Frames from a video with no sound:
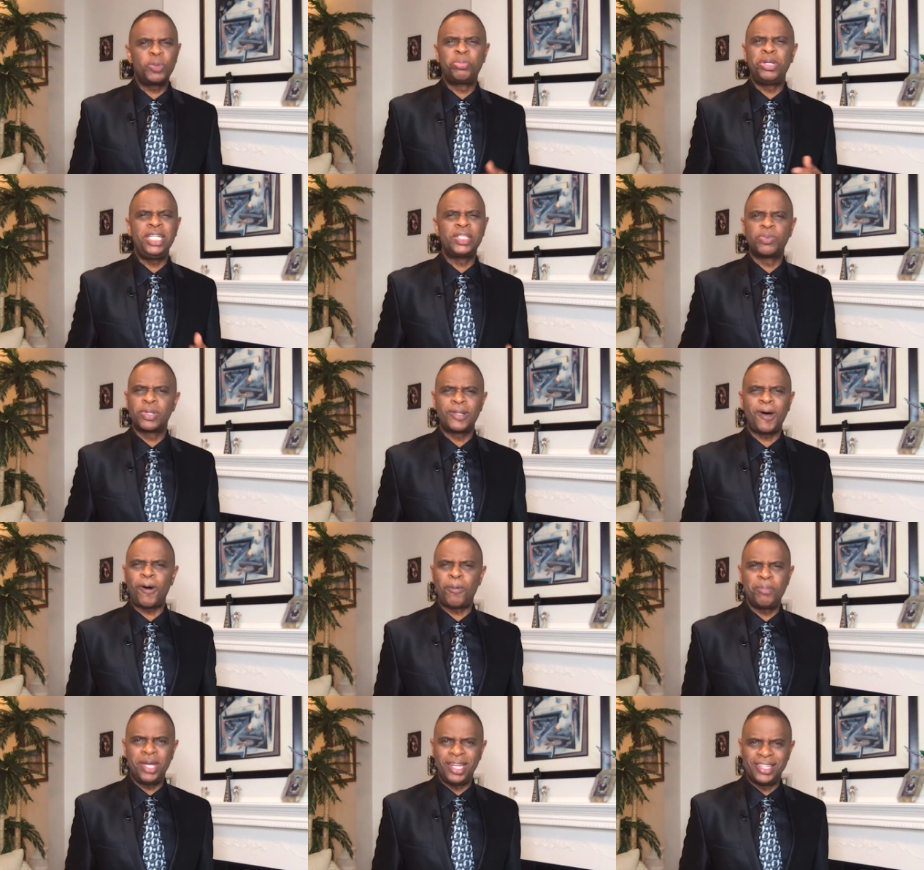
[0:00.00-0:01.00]
peace with
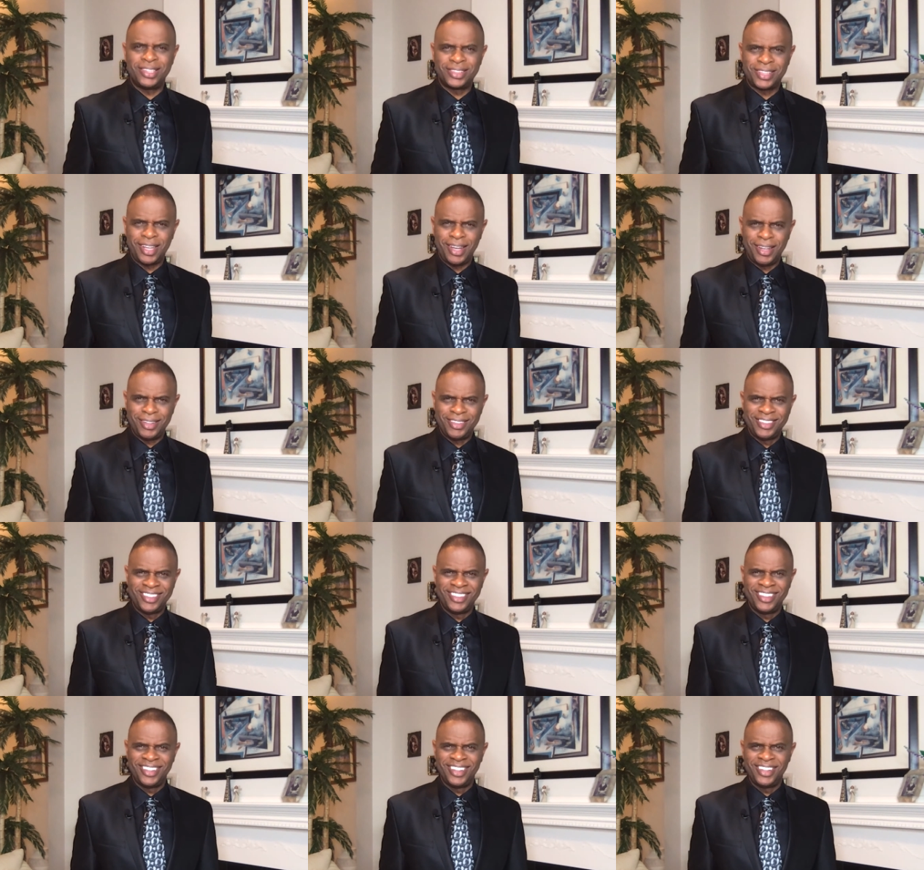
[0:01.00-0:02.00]
all men, it said.
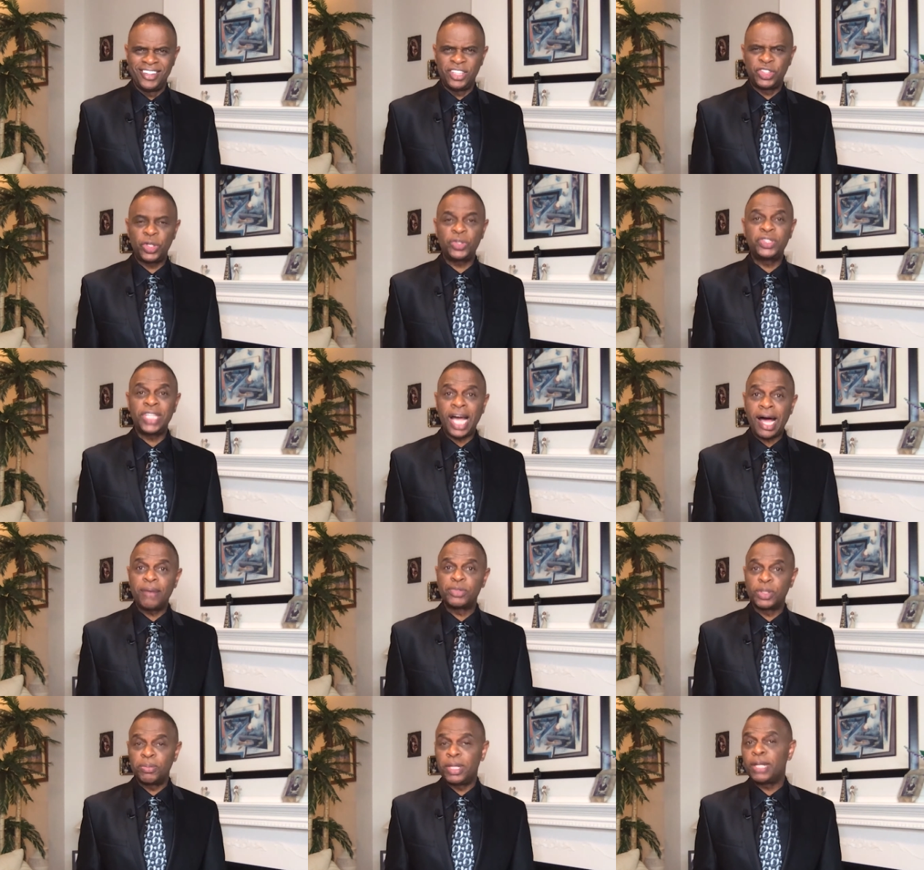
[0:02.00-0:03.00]
That your
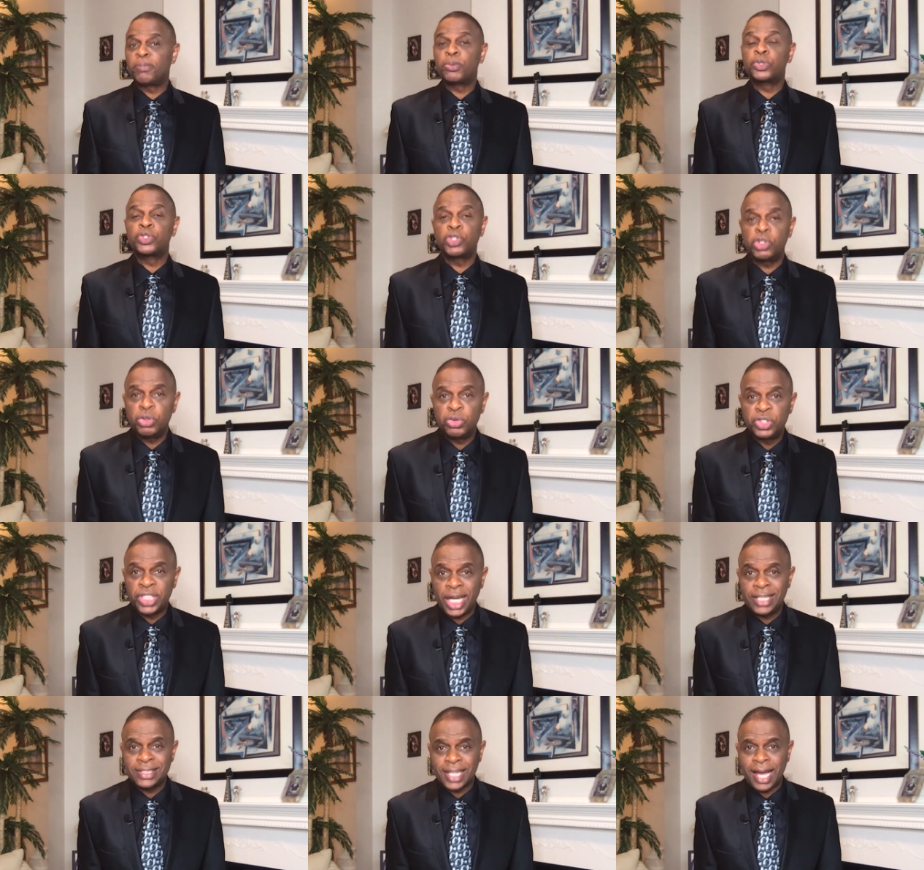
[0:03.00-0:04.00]
job should be to pursue,
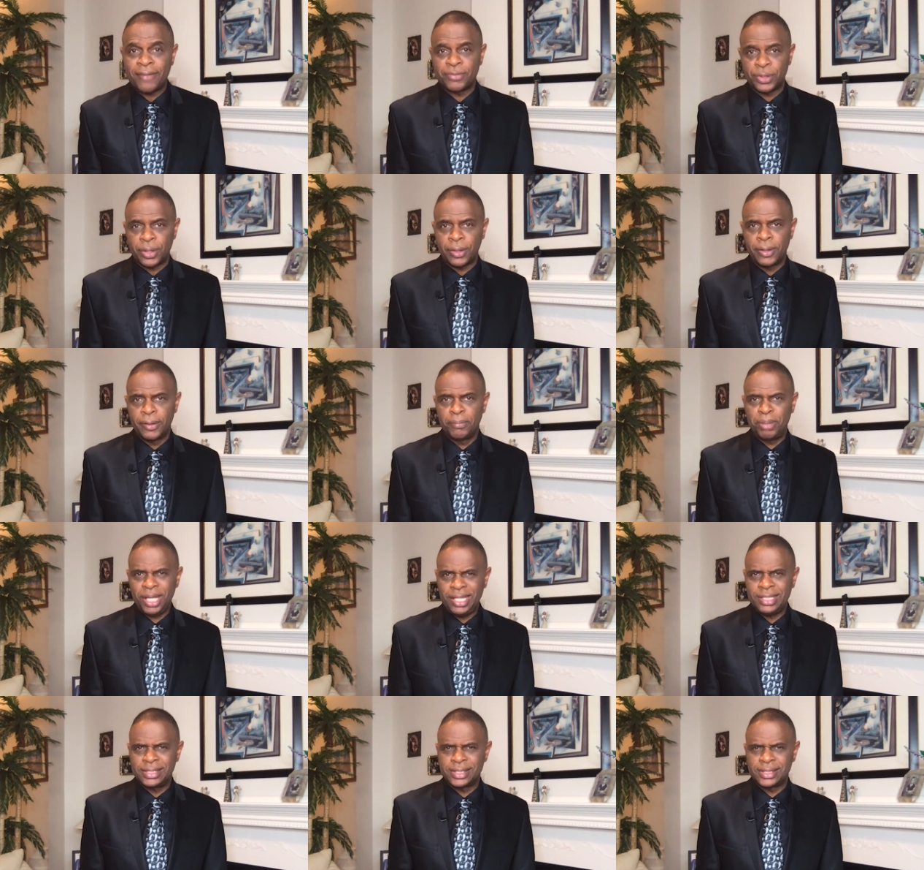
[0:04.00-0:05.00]
chase after
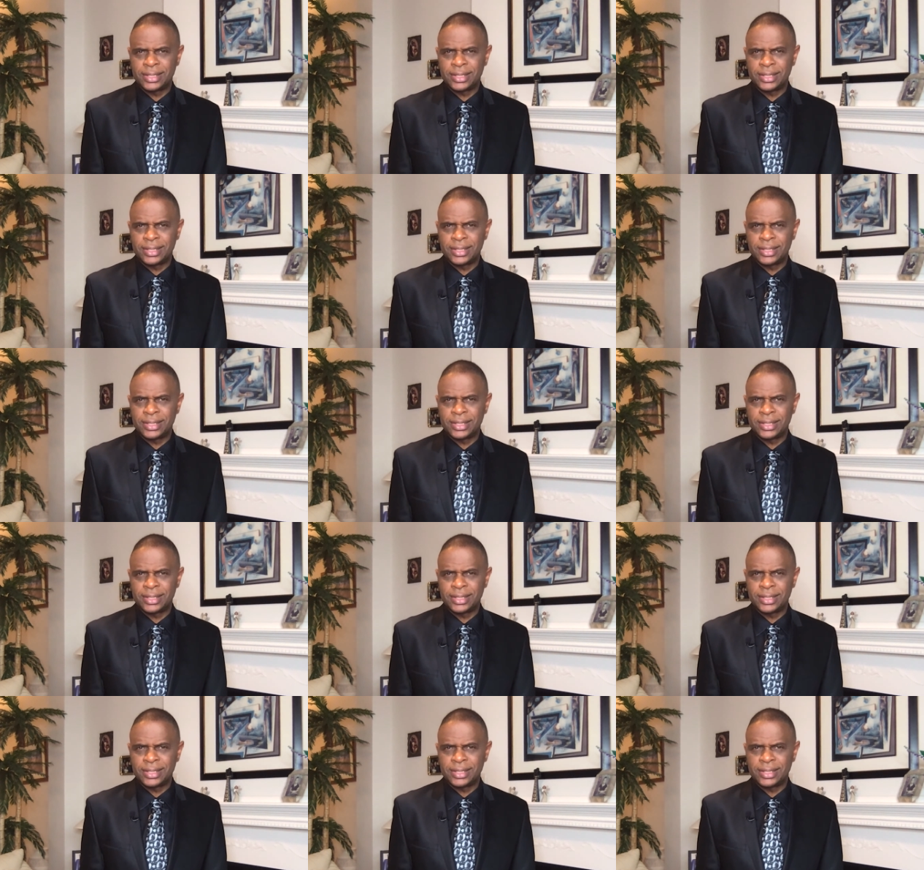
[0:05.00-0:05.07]
peace